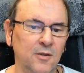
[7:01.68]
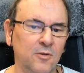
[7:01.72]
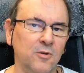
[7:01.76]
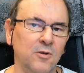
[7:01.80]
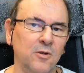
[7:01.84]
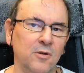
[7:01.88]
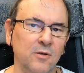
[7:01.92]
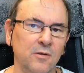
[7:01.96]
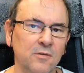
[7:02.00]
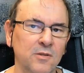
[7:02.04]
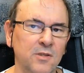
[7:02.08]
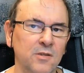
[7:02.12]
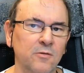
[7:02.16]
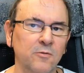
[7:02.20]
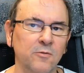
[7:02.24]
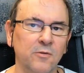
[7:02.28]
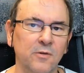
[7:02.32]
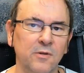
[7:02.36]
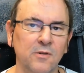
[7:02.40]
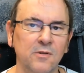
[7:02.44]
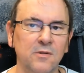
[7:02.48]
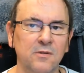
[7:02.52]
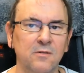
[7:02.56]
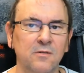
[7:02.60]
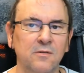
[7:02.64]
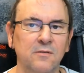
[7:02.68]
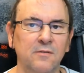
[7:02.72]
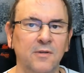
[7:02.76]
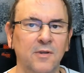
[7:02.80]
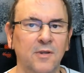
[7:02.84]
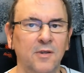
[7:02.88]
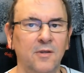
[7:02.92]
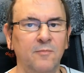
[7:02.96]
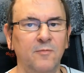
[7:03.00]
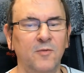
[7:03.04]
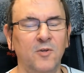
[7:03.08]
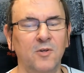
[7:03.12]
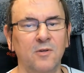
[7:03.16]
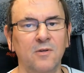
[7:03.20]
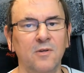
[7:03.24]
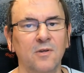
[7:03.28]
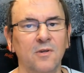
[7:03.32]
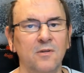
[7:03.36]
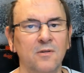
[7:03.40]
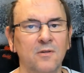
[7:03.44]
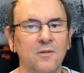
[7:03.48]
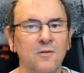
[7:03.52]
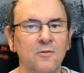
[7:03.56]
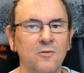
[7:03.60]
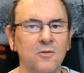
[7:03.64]
no holes in walls I'm
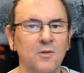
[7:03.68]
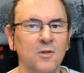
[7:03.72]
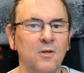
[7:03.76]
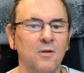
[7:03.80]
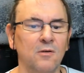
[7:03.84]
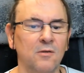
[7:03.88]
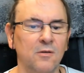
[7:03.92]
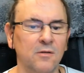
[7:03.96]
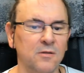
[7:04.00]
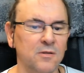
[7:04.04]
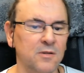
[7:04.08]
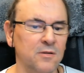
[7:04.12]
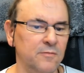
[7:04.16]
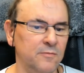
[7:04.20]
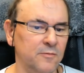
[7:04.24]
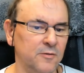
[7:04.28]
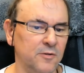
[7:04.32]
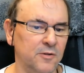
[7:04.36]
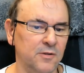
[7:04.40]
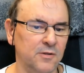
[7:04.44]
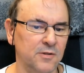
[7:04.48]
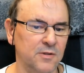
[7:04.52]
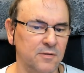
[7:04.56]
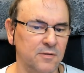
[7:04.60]
not going to drill holes in